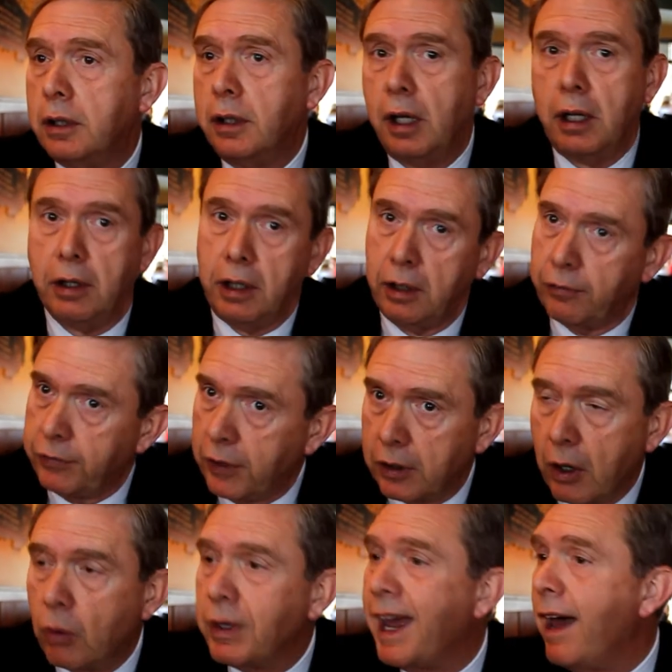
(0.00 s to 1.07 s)
If you
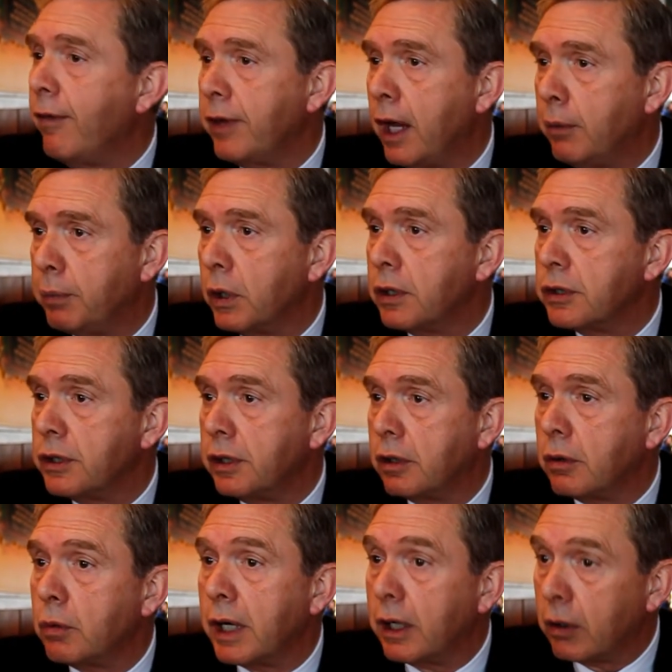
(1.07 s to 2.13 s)
don't have that person
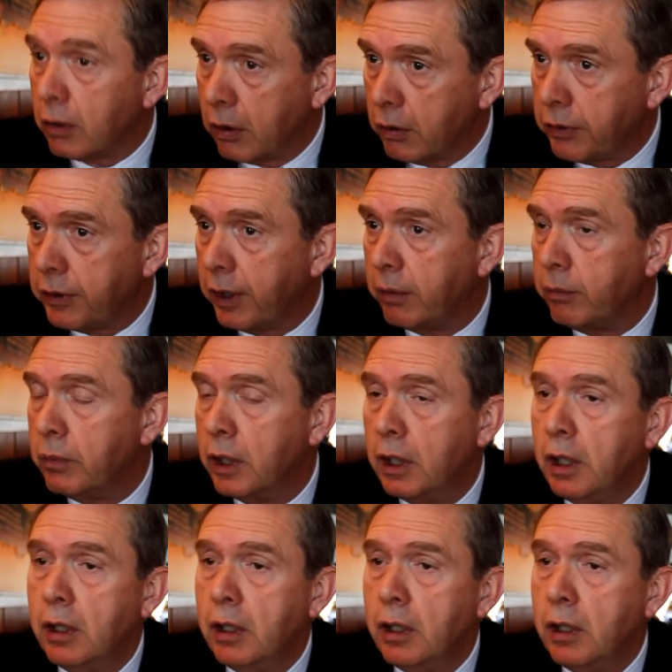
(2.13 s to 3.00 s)
to recruit them